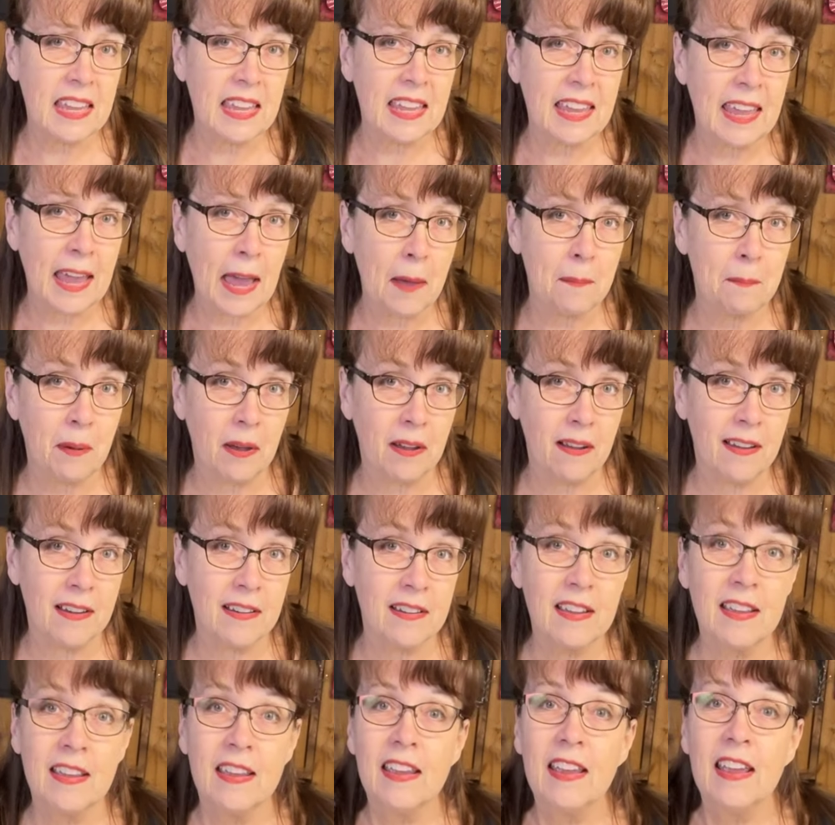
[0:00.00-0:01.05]
And I don't want to do
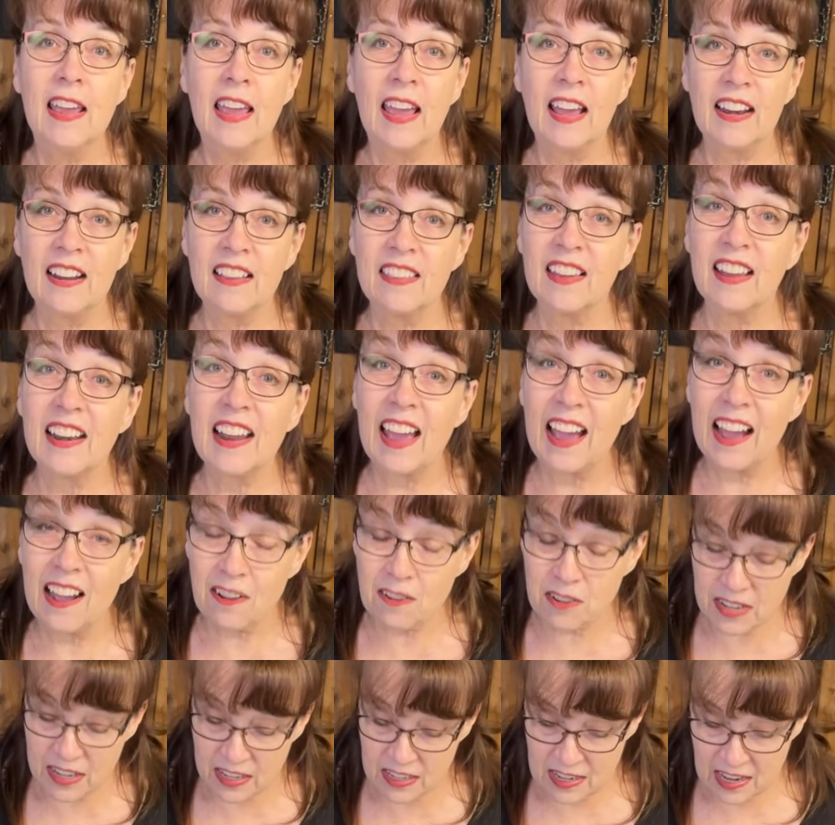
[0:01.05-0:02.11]
that. So I thought and
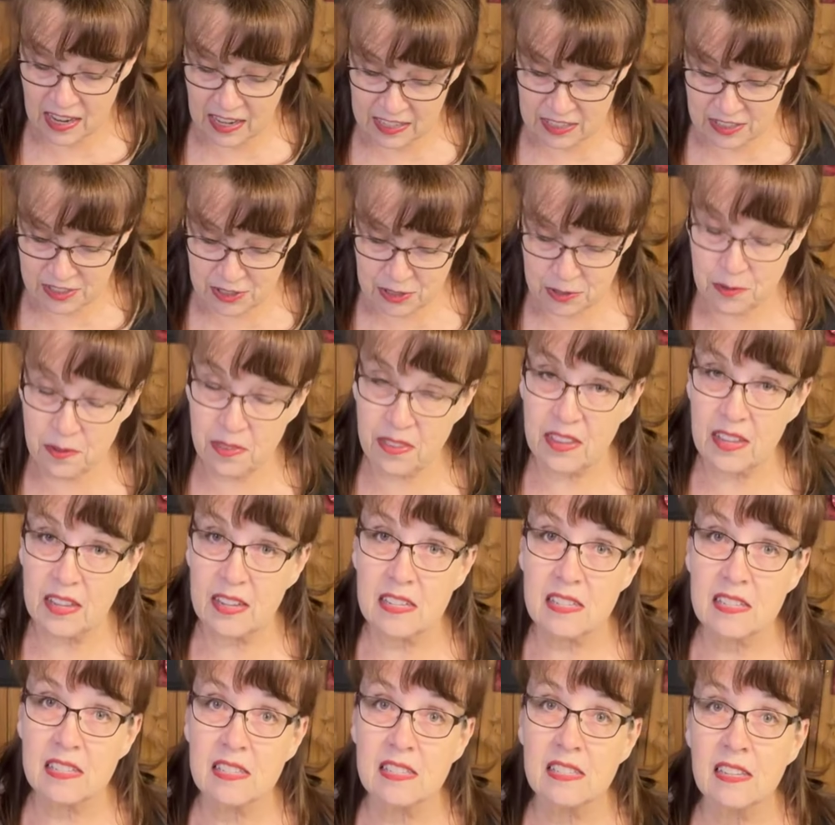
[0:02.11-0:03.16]
thought and thought, put
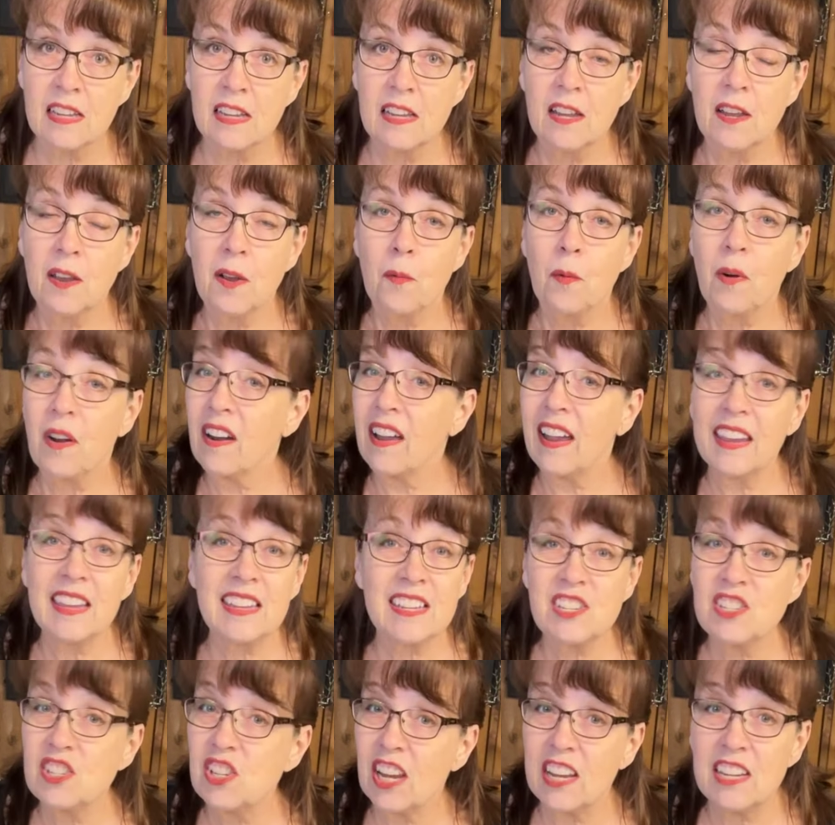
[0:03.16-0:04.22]
my thinking cap
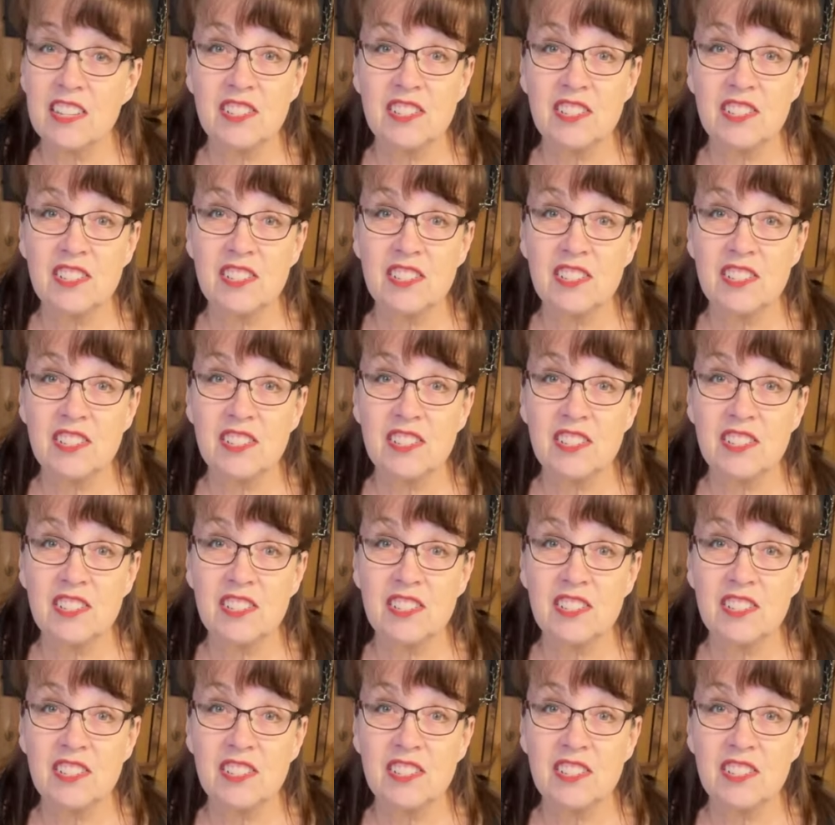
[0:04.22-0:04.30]
on,